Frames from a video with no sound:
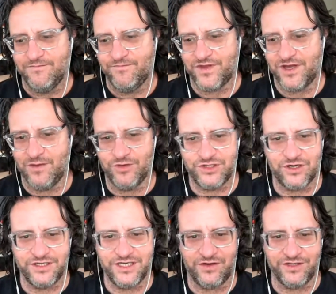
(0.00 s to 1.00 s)
We started
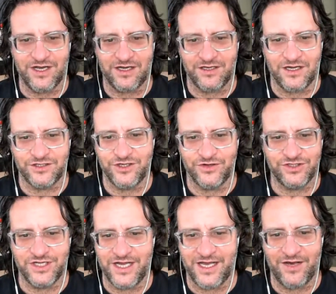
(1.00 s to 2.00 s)
telling knock jokes
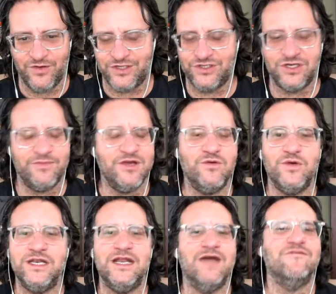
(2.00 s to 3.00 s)
today, which is something we would
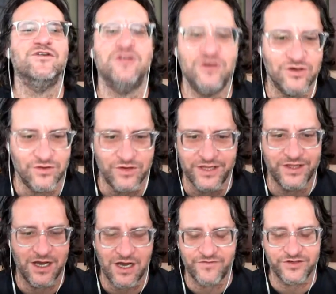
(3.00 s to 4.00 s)
never do in the
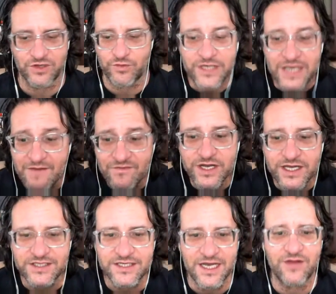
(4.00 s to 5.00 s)
office. Like we never get
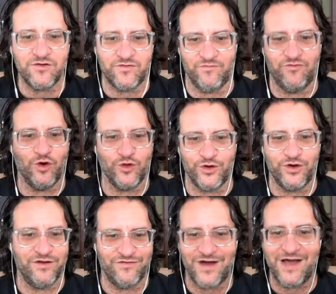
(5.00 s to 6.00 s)
together from 4:30 to
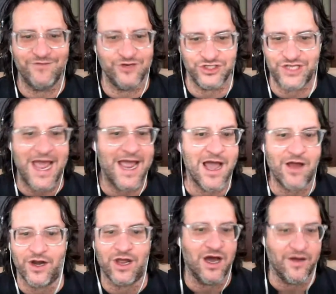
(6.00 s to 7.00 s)
5 and just hang out in a
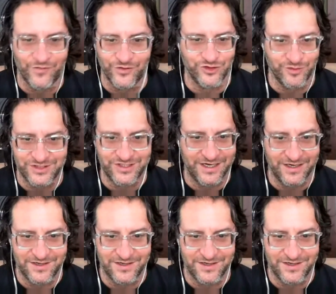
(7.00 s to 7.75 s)
conference room and tell